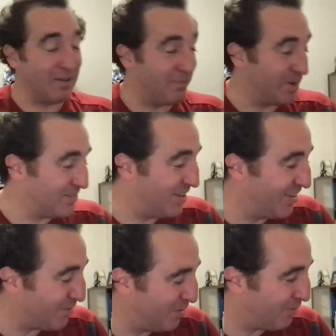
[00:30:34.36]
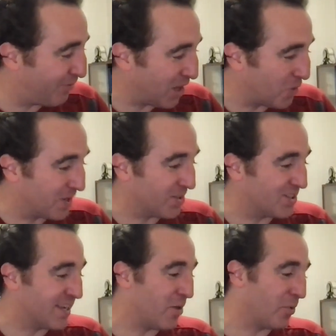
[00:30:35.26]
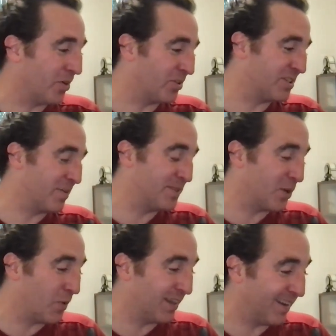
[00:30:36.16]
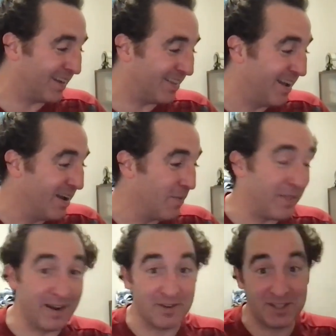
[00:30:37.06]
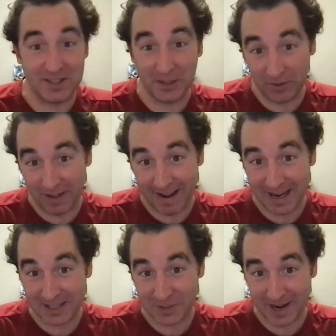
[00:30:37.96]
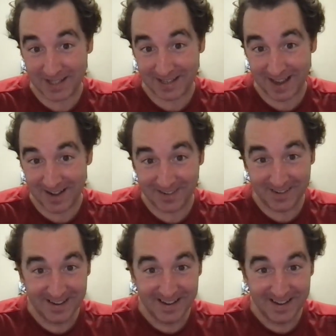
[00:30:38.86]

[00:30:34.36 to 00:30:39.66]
been following this network subsequently, and they are still the highest ranked account.